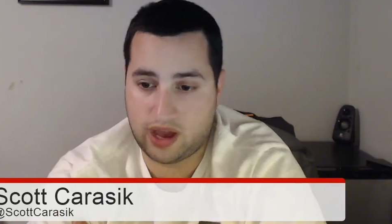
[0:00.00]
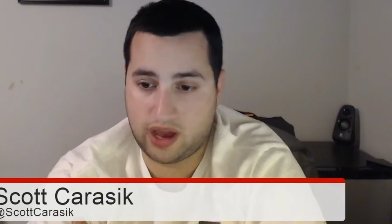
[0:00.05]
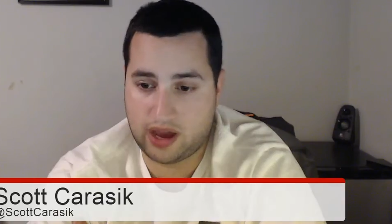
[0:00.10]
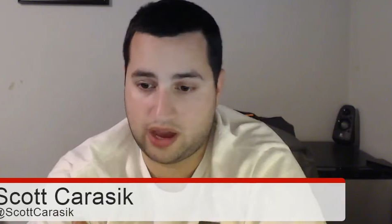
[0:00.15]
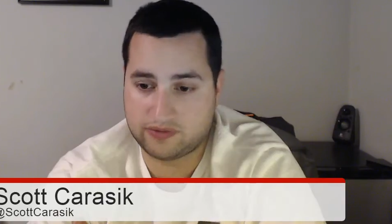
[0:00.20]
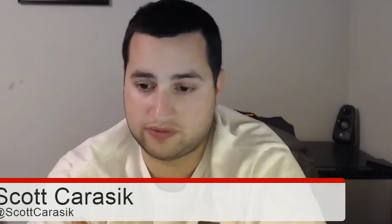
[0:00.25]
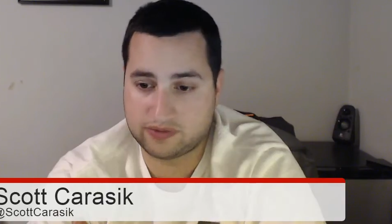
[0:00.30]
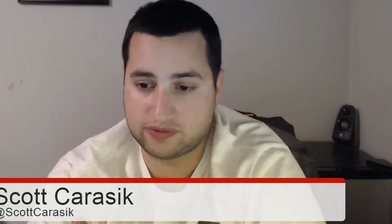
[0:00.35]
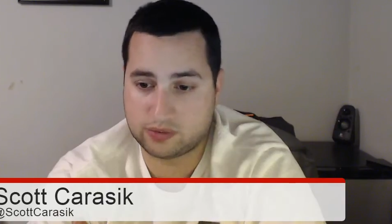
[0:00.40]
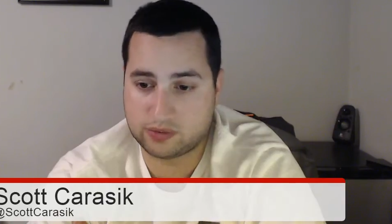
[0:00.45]

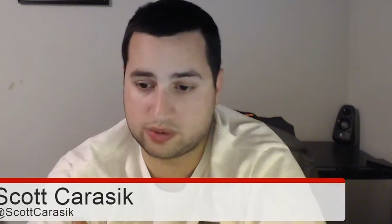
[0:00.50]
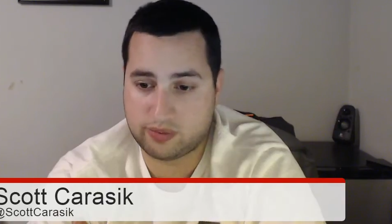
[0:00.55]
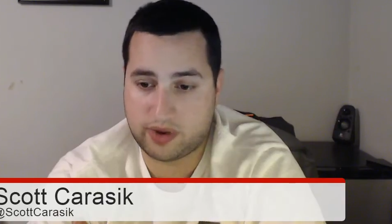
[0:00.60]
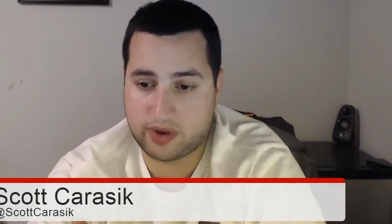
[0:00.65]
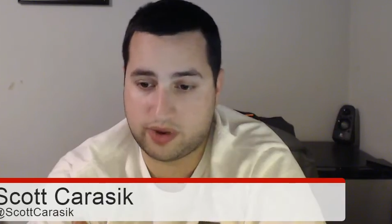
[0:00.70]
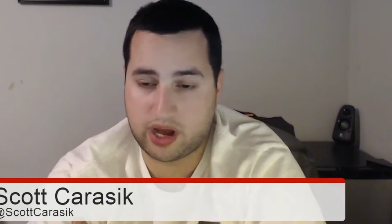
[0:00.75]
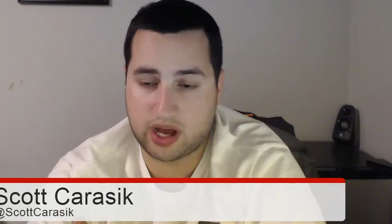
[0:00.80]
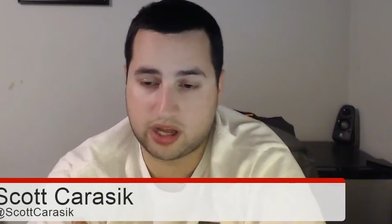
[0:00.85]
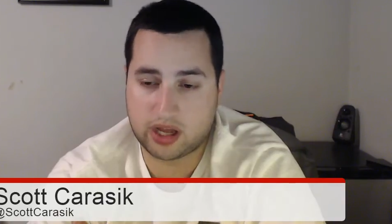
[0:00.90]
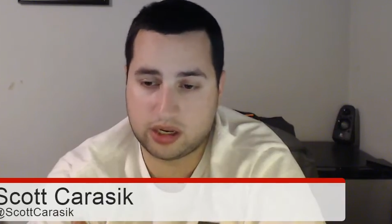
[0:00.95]
F
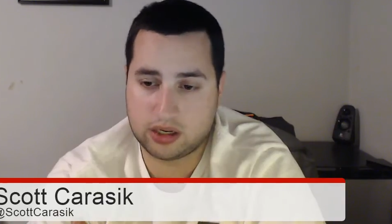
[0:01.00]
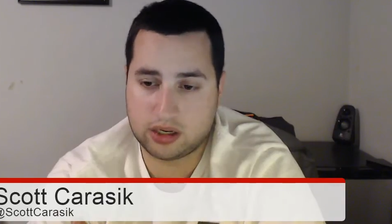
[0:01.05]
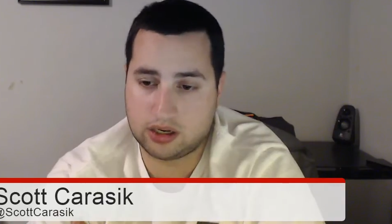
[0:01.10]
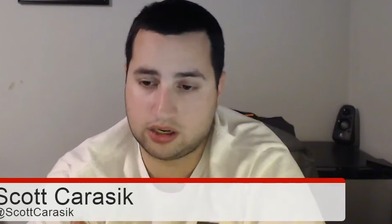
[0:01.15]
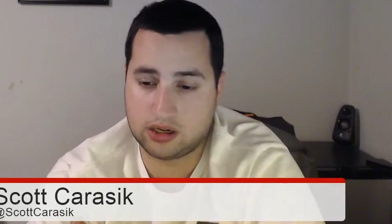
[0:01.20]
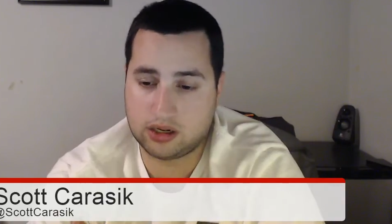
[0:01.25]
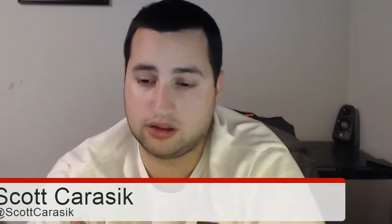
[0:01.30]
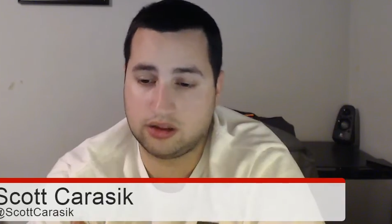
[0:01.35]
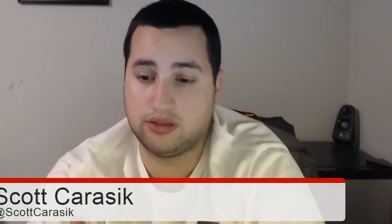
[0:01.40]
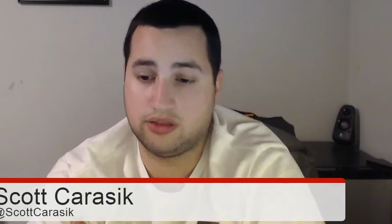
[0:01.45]
spot,
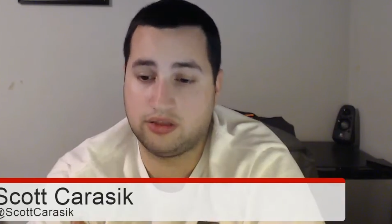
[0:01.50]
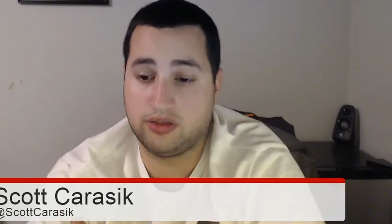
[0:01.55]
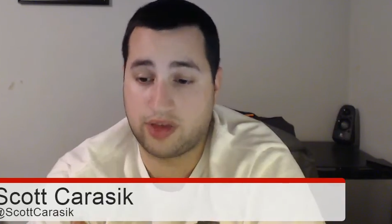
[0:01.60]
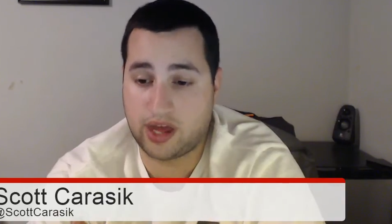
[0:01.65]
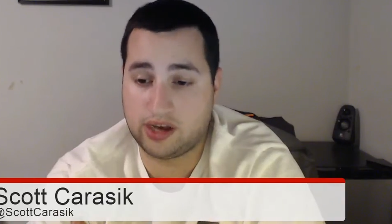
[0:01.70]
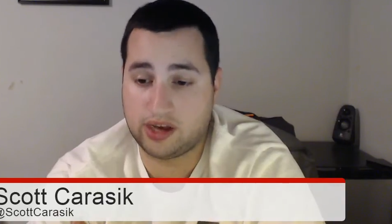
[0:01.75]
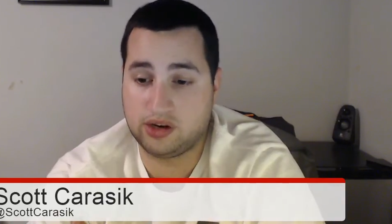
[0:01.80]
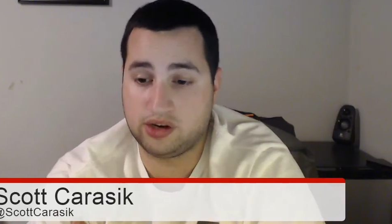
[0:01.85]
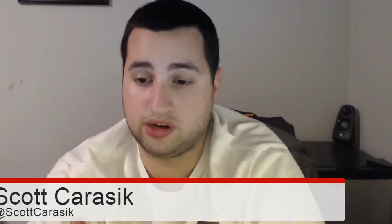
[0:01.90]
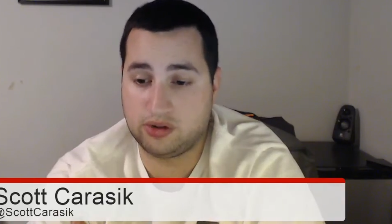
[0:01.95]

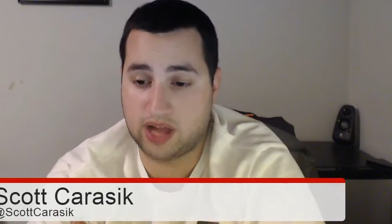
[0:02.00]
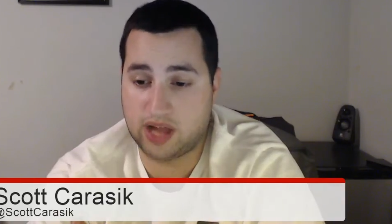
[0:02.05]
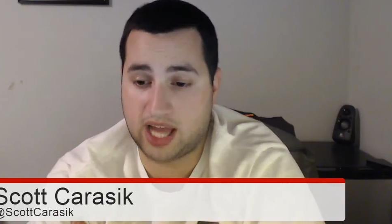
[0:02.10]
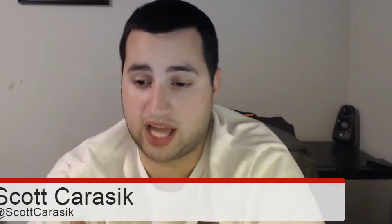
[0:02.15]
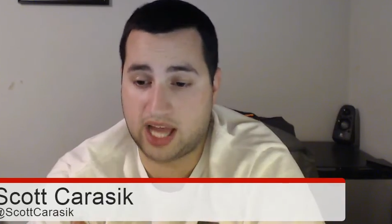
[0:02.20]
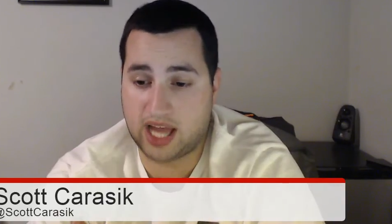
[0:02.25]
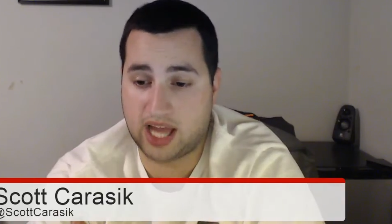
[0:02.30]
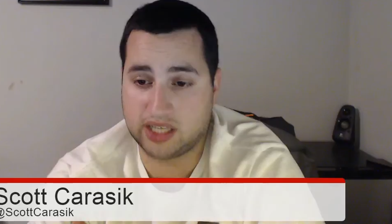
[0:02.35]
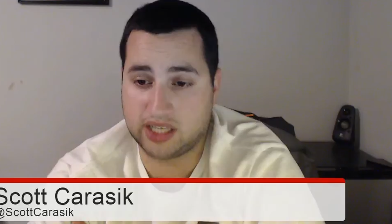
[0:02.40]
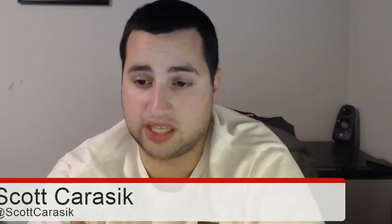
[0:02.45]
then you
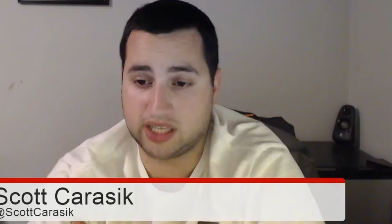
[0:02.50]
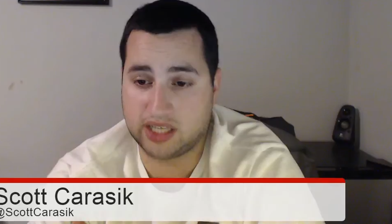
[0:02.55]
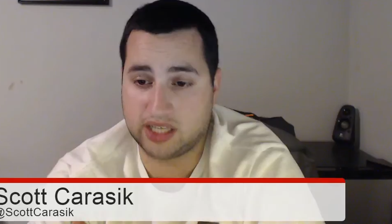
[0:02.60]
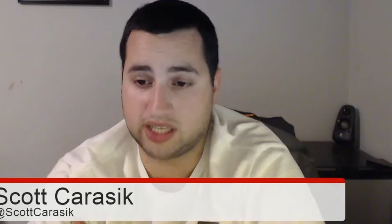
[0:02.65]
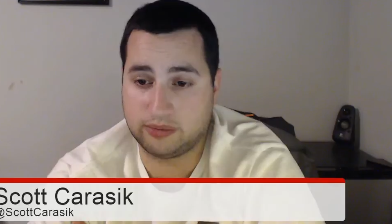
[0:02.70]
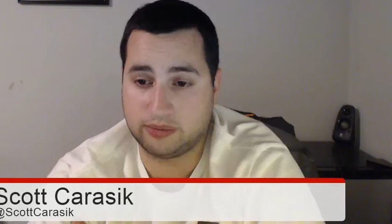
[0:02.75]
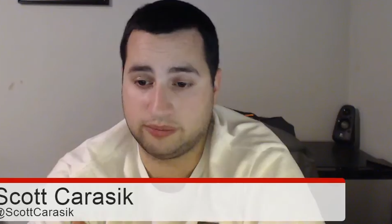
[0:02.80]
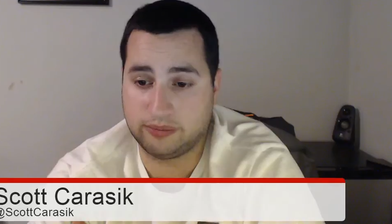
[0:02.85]
gladly take them.